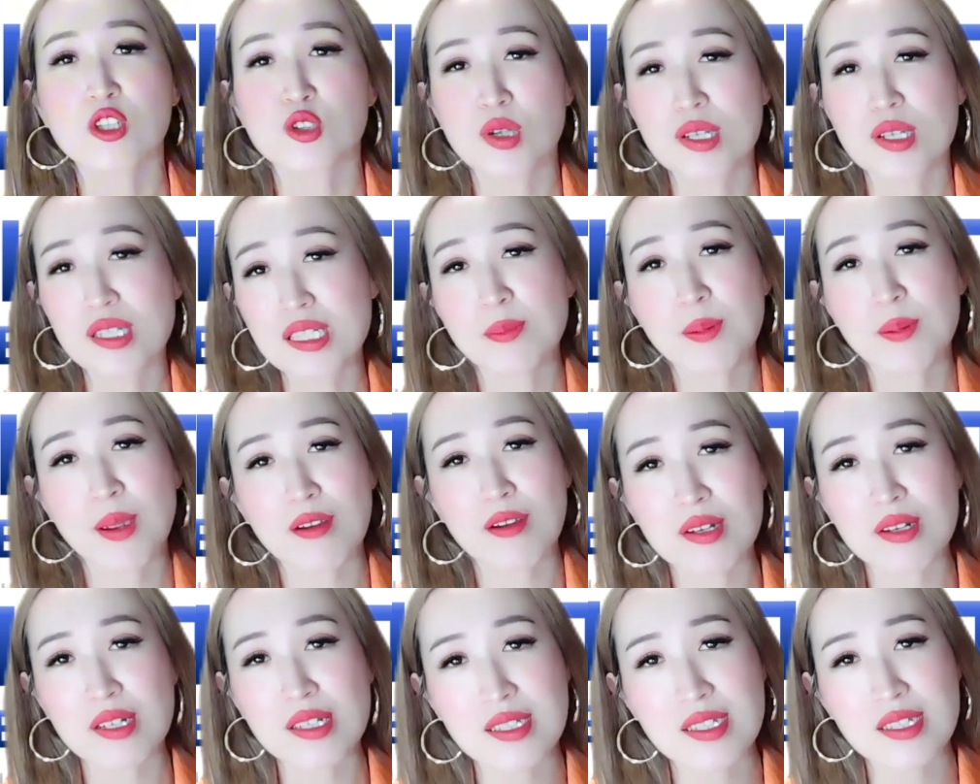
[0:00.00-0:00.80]

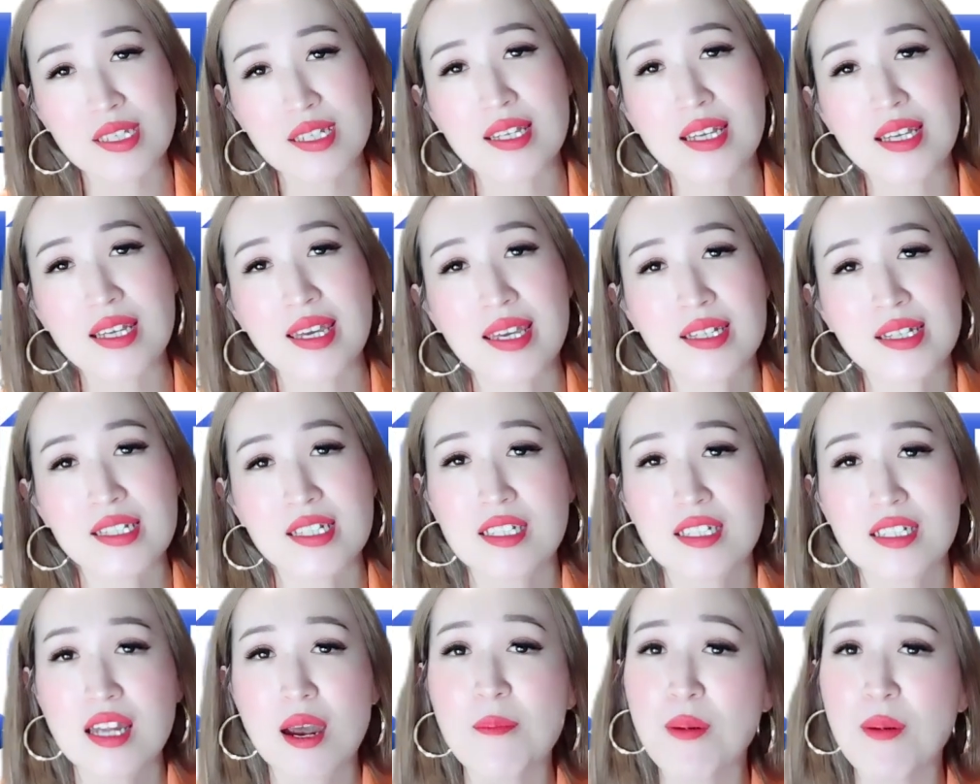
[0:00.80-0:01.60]
Transparency
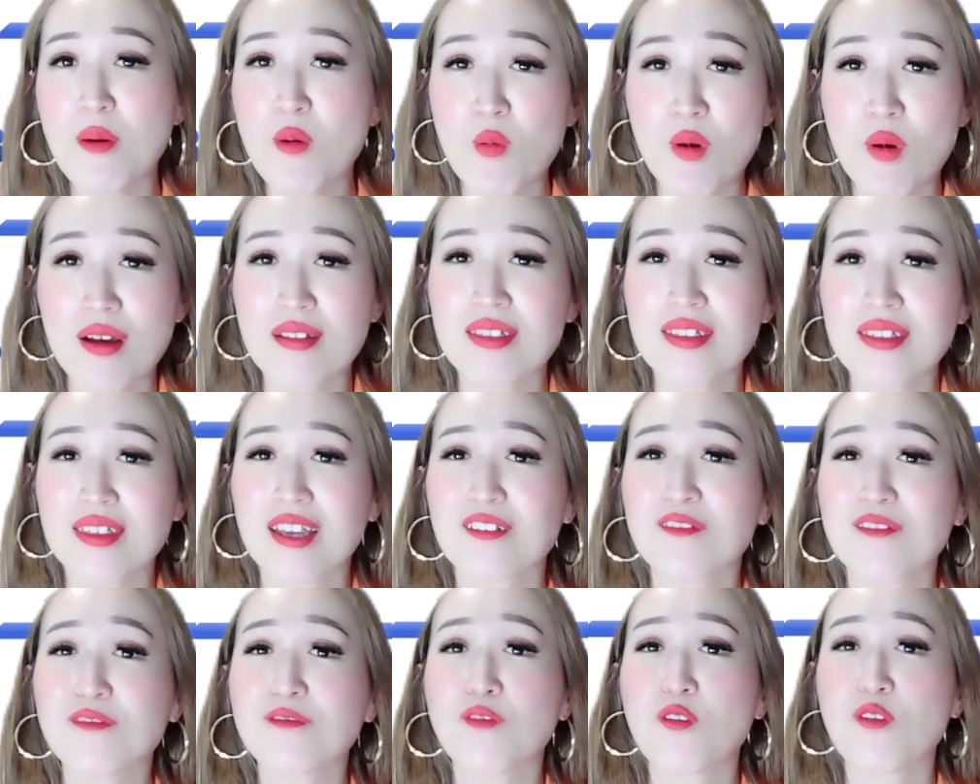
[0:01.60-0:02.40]
is number one
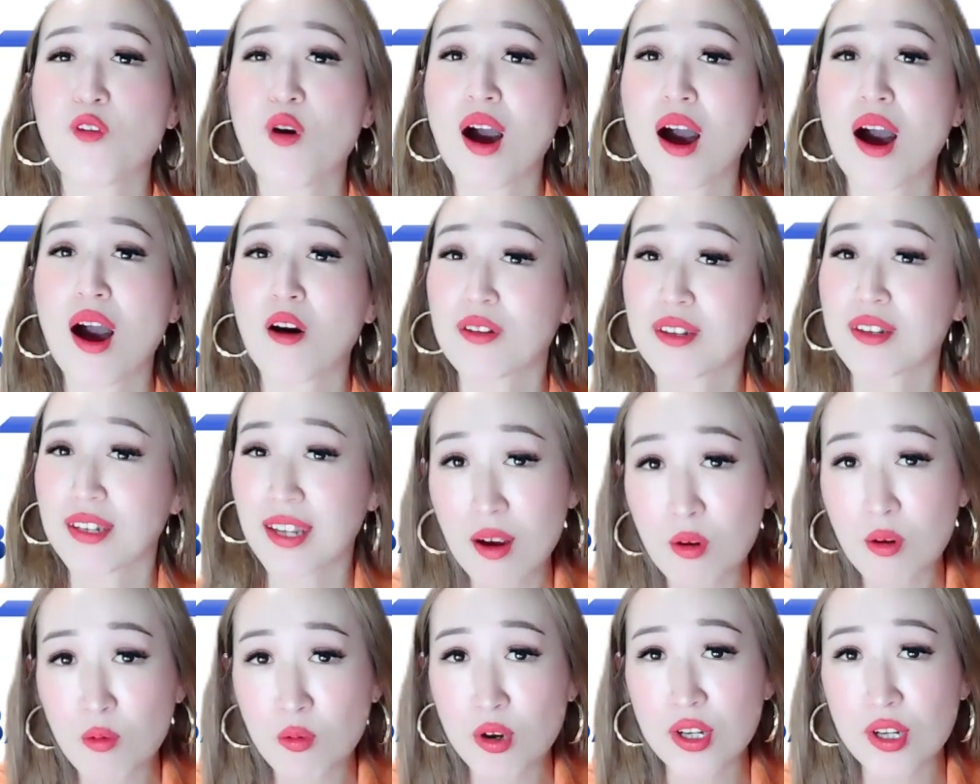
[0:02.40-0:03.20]
thing for our
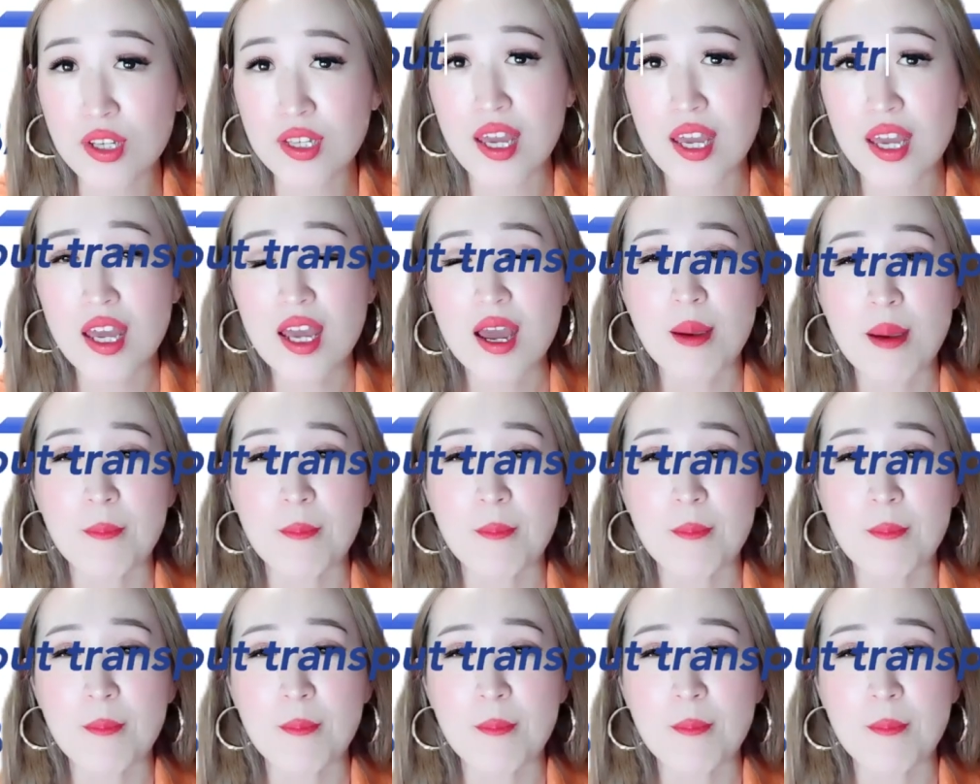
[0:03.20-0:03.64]
network.